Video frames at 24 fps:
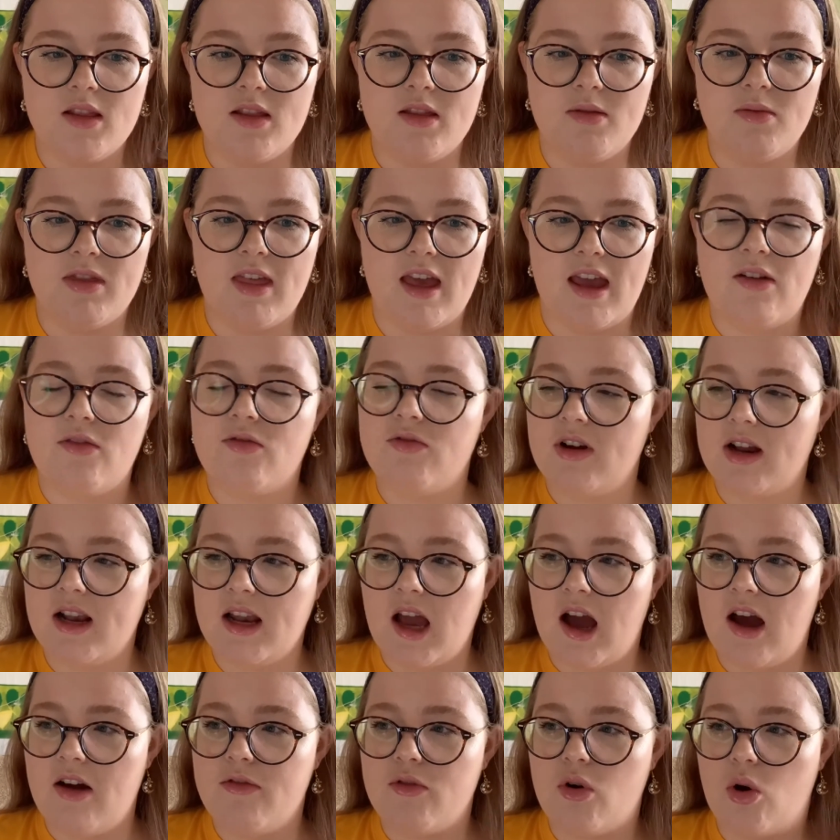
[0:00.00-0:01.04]

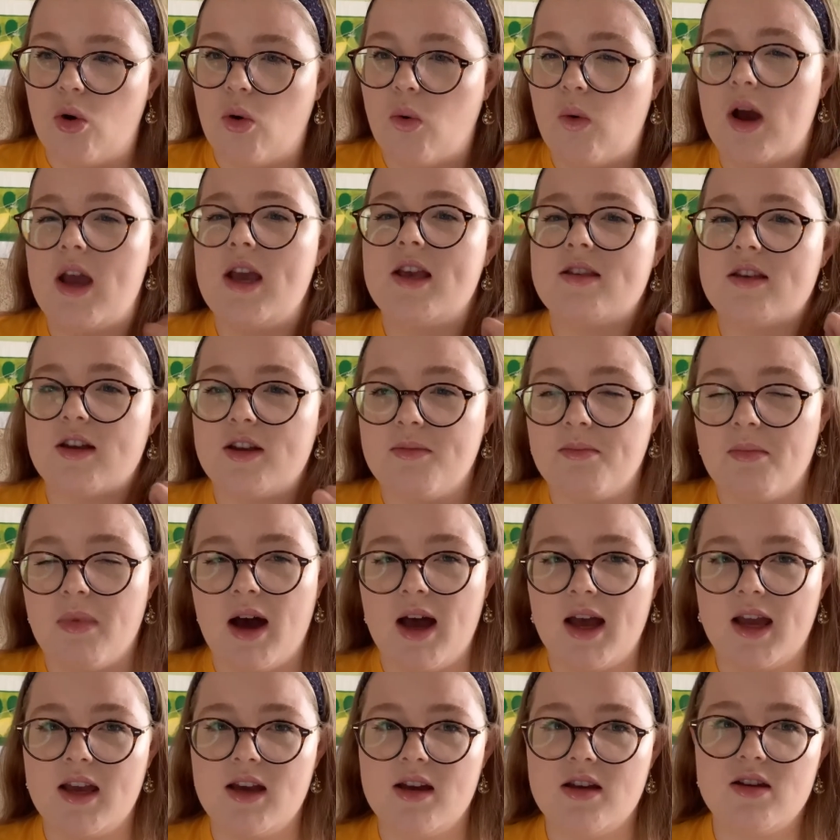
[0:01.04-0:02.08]
I've always
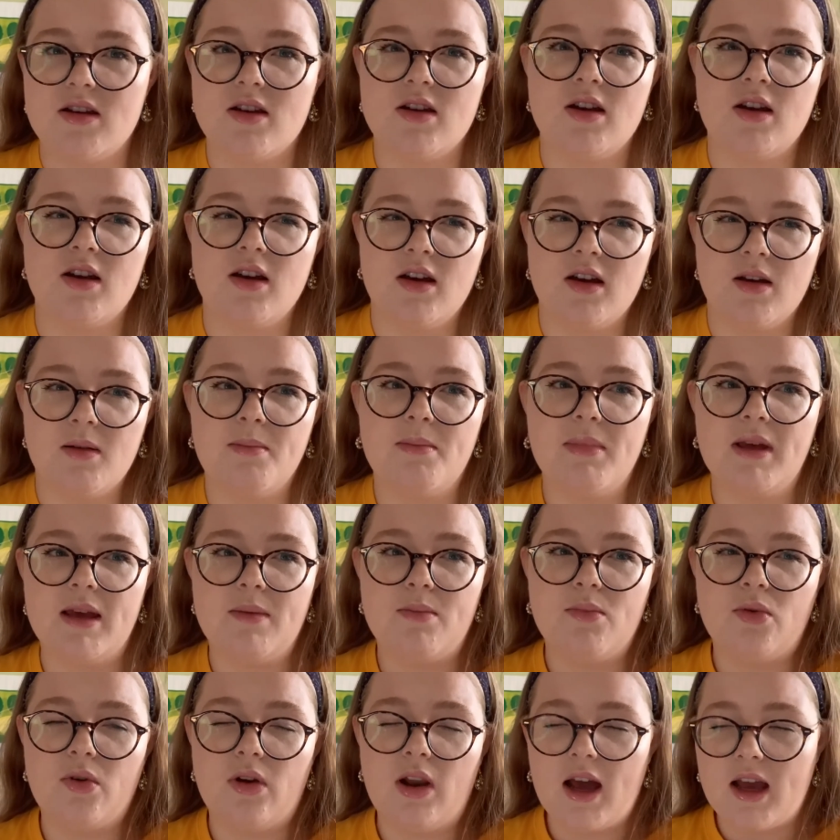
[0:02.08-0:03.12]
admired
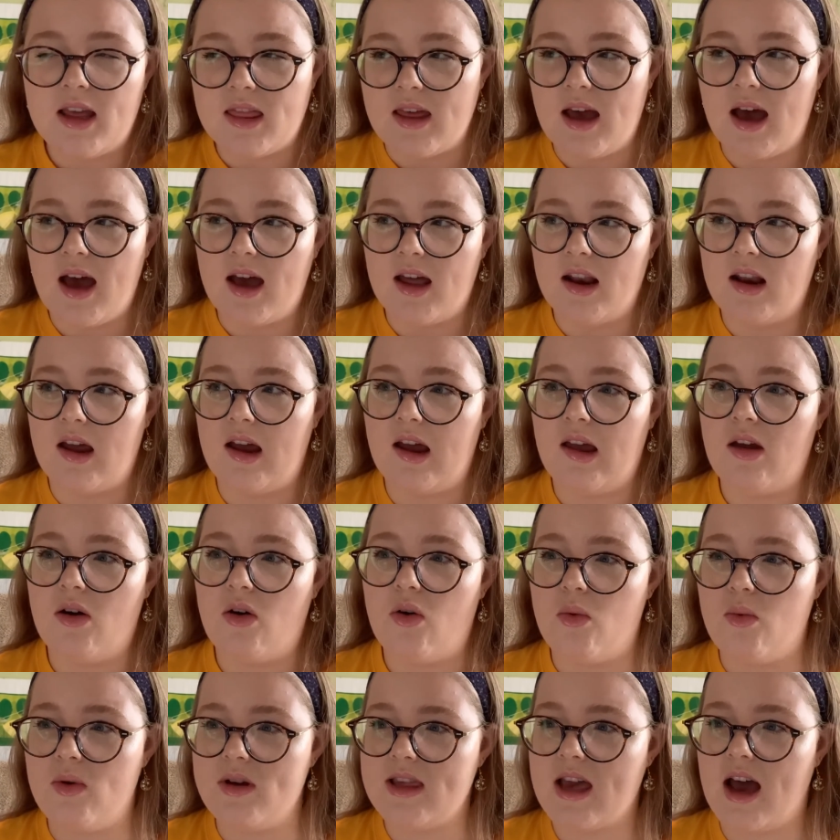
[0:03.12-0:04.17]
people like that, and I
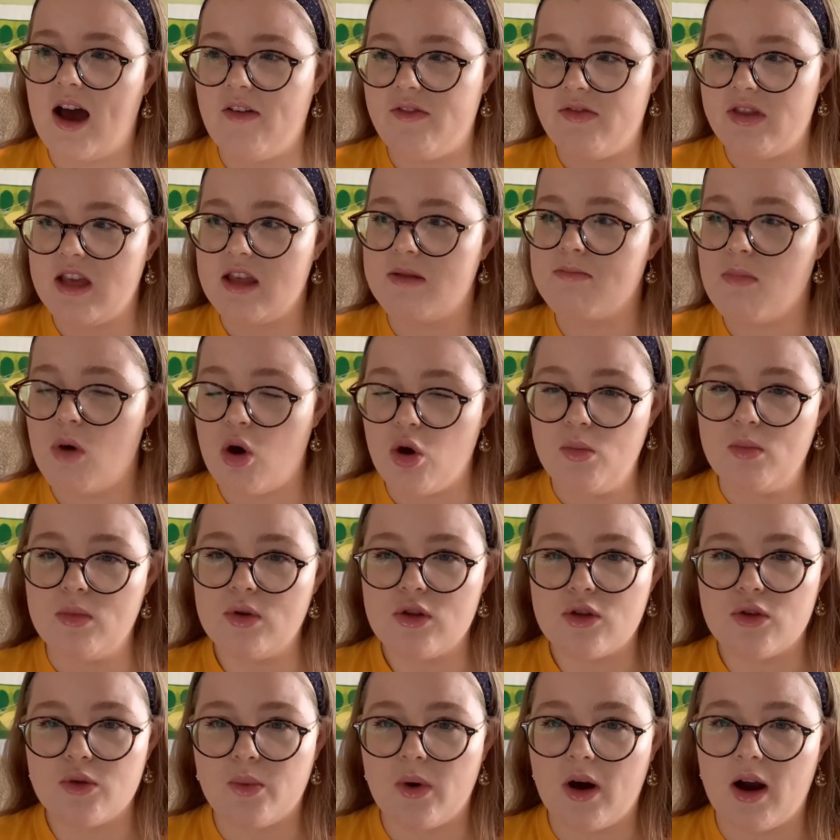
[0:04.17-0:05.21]
always have these
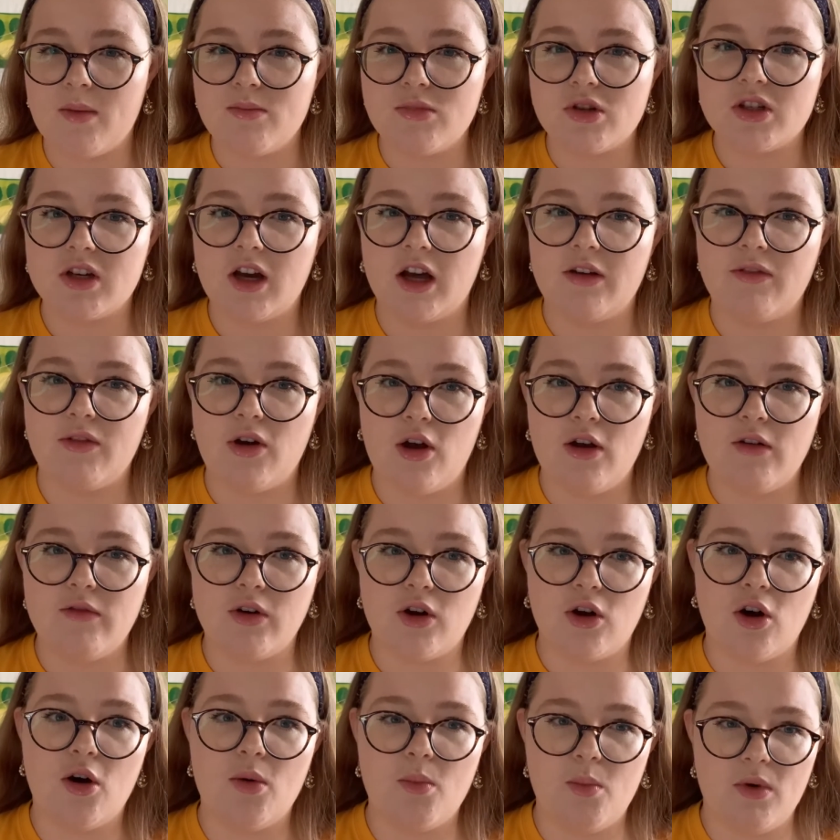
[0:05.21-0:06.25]
moments where I'm just kind of
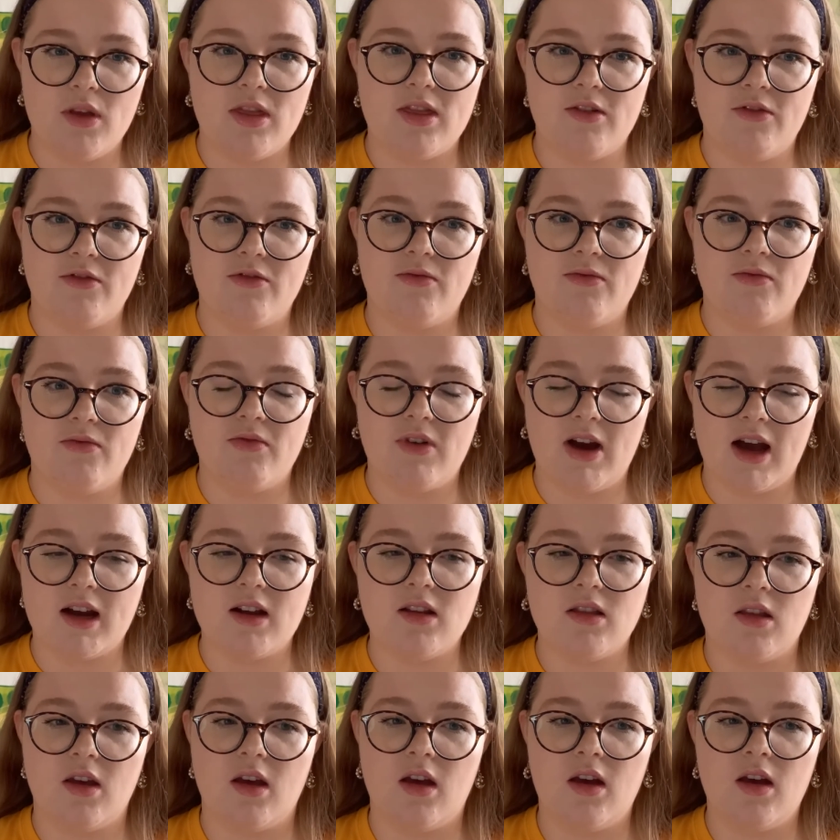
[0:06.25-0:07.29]
overcome with the fact
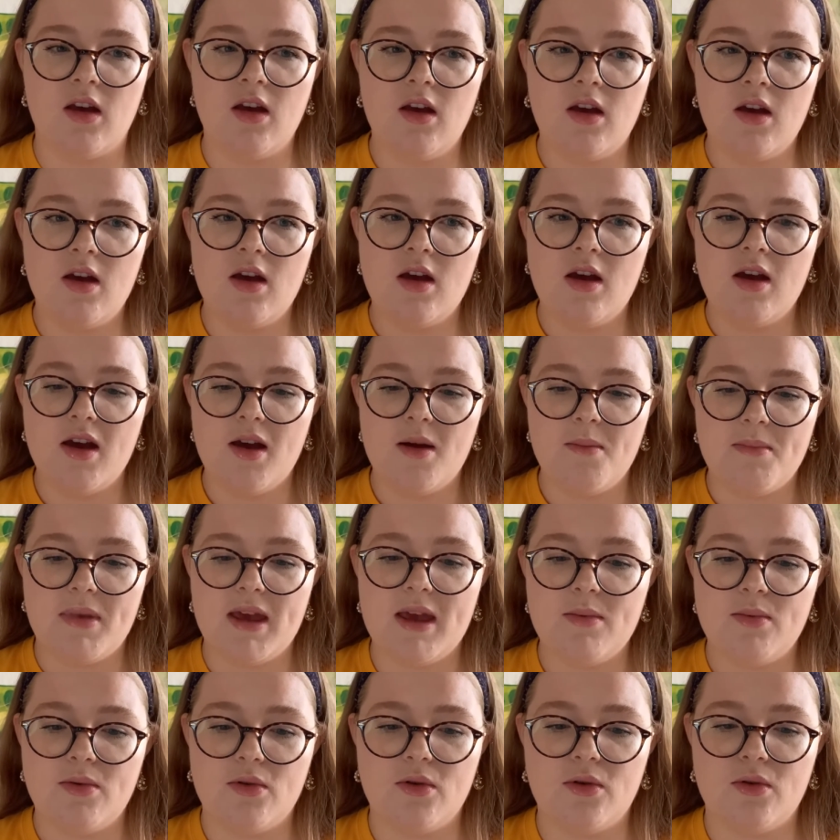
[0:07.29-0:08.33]
that
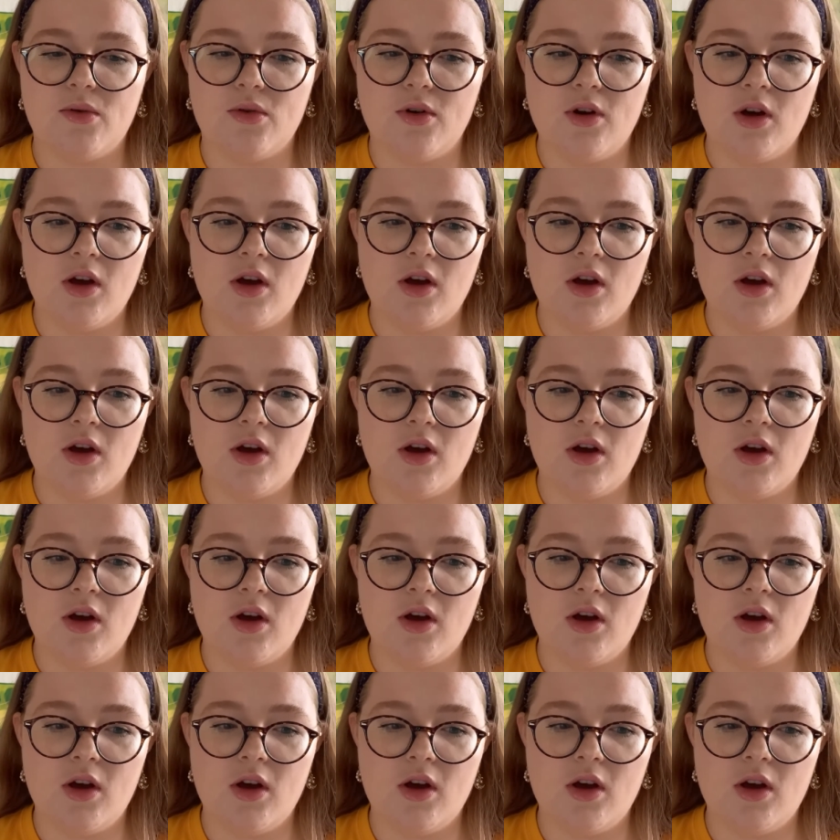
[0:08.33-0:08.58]
people